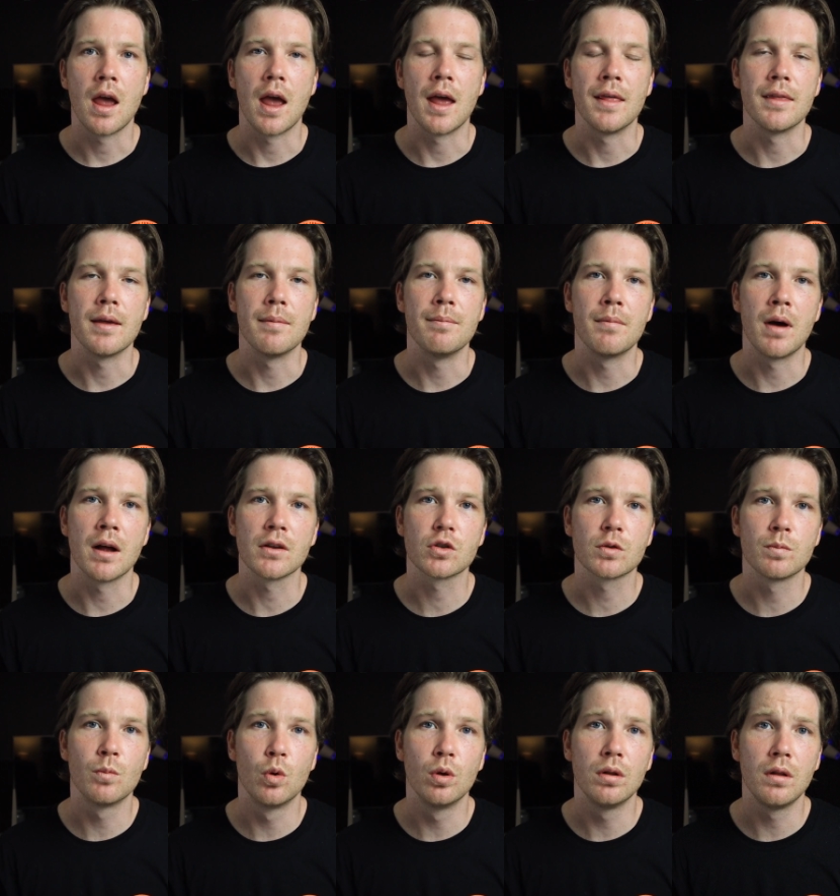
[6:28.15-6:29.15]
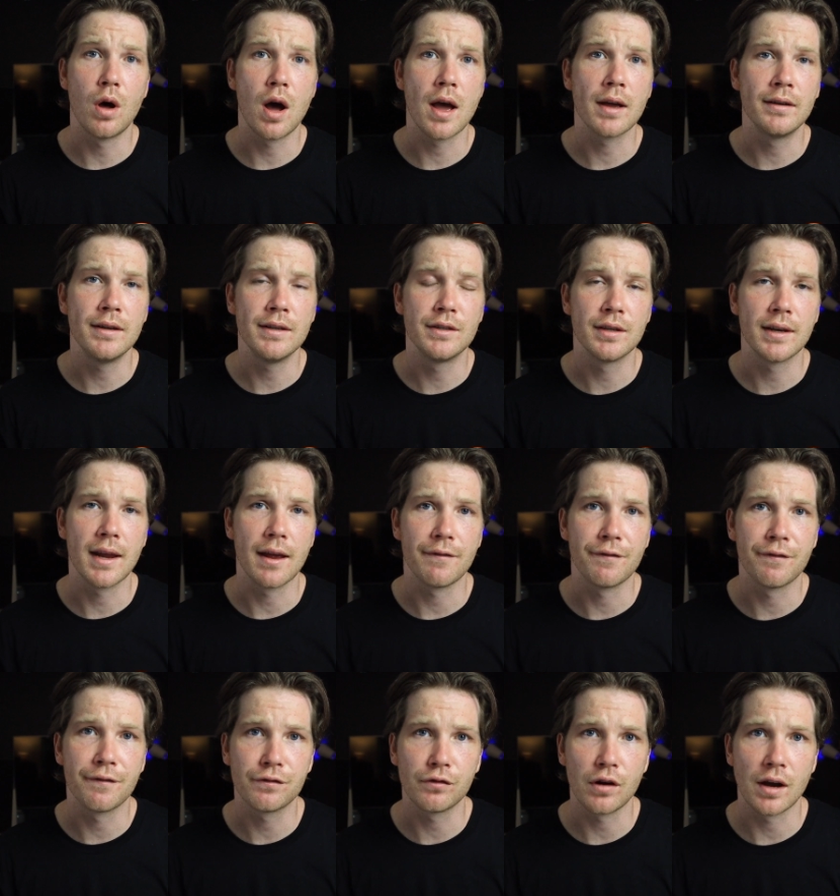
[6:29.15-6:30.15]
and they're much more likely to get
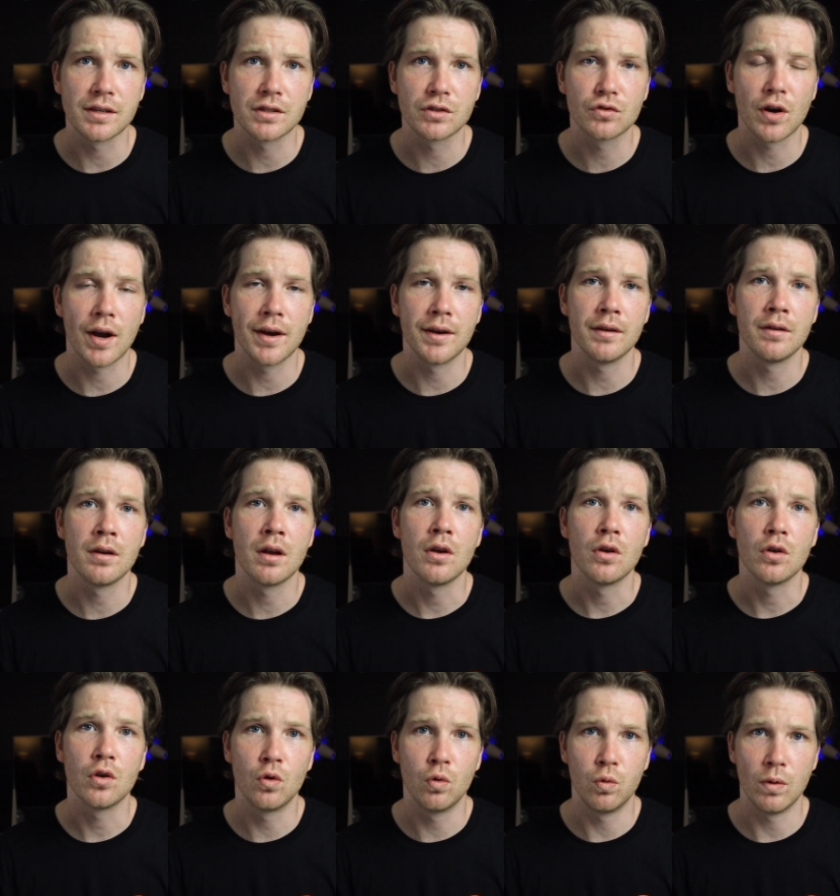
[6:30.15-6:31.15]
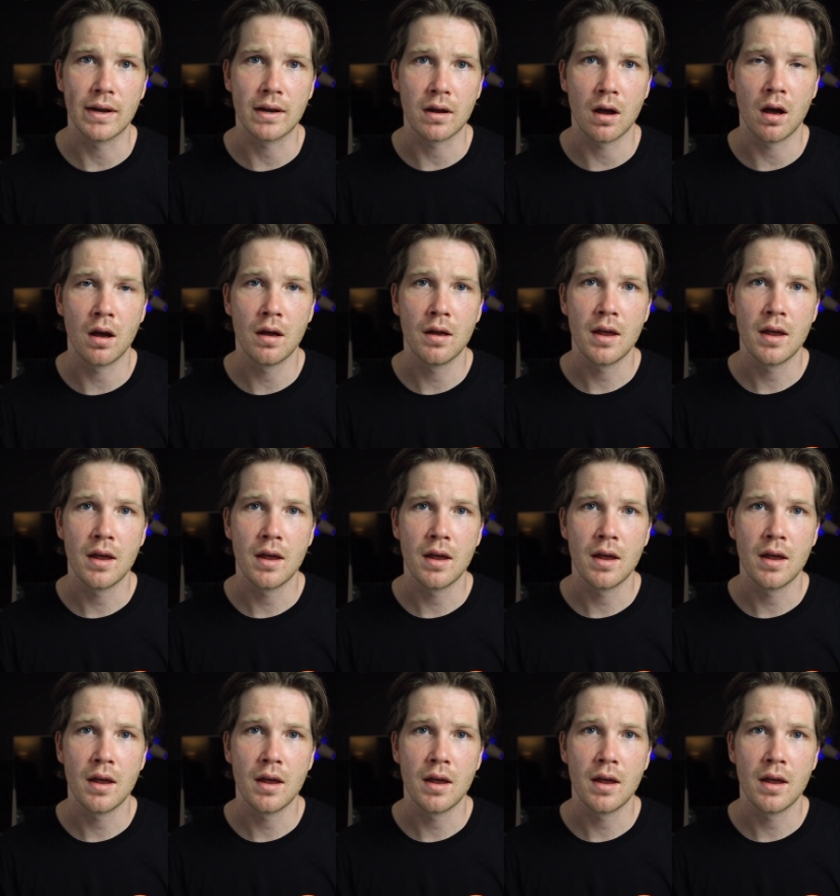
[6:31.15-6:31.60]
frustrated quicker.